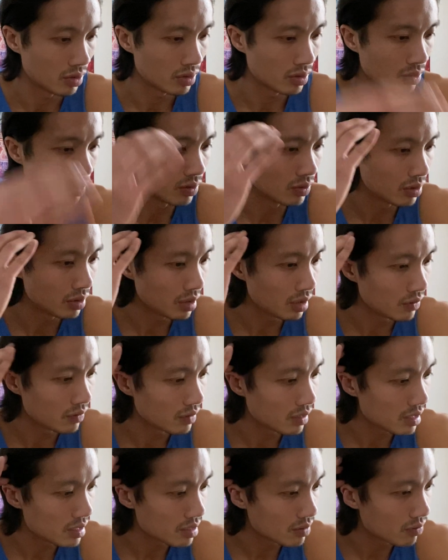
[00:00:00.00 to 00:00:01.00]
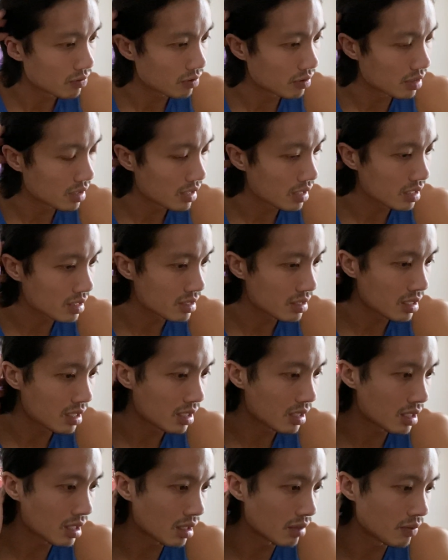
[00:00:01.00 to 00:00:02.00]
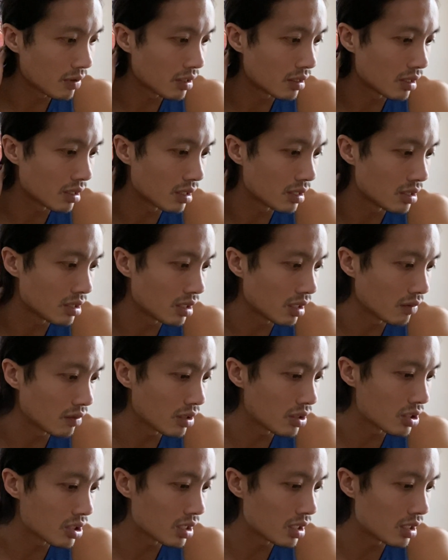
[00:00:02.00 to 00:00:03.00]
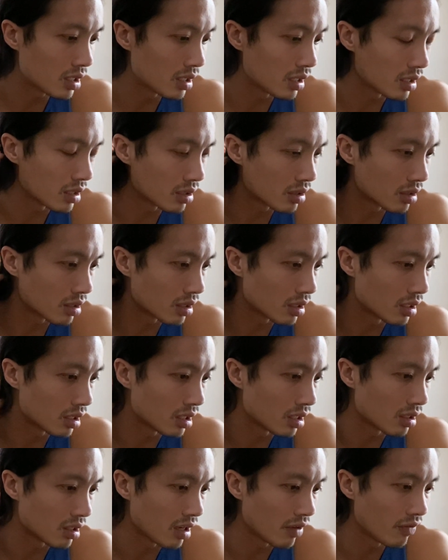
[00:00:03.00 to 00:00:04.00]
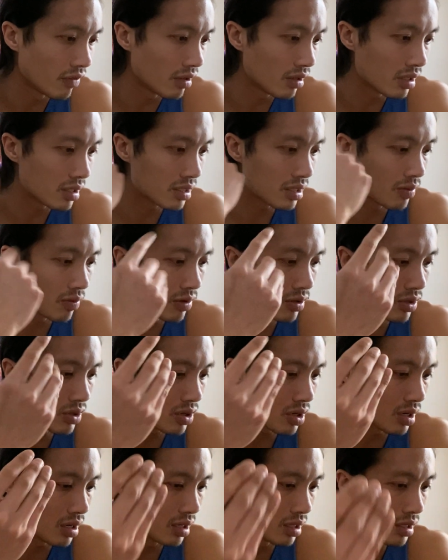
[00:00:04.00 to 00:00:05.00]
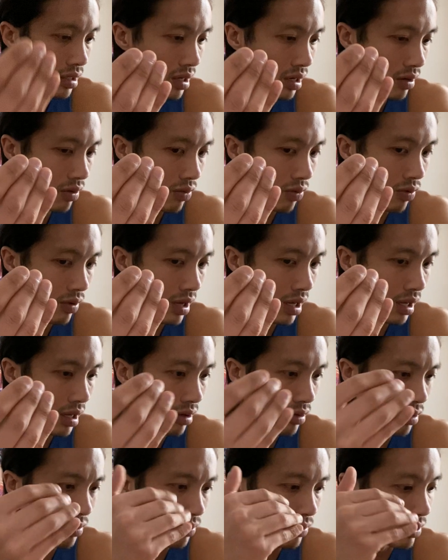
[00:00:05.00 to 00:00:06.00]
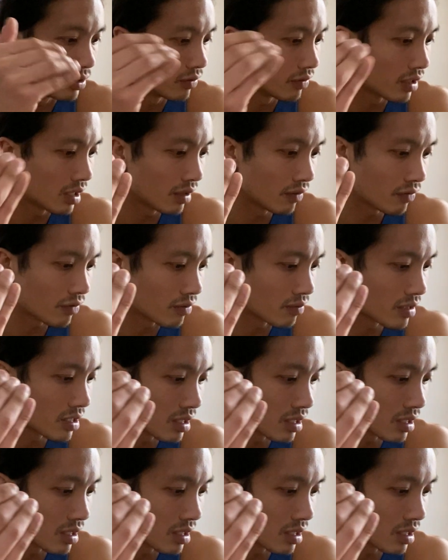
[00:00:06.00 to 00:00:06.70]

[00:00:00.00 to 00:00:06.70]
The only reason why I say that because you have the chariot card here. I feel like someone's trying to get away or move on from